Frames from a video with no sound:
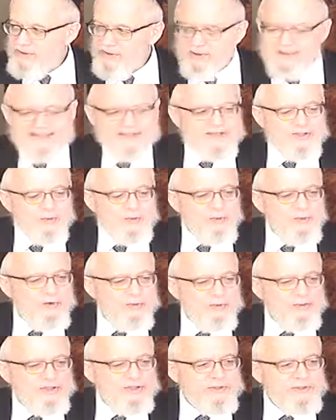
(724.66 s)
That's the work
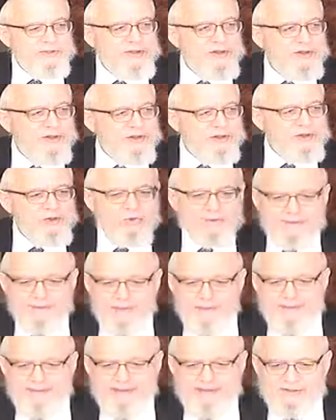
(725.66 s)
which is beyond human
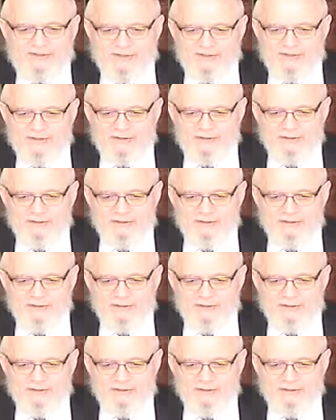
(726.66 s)
capacity.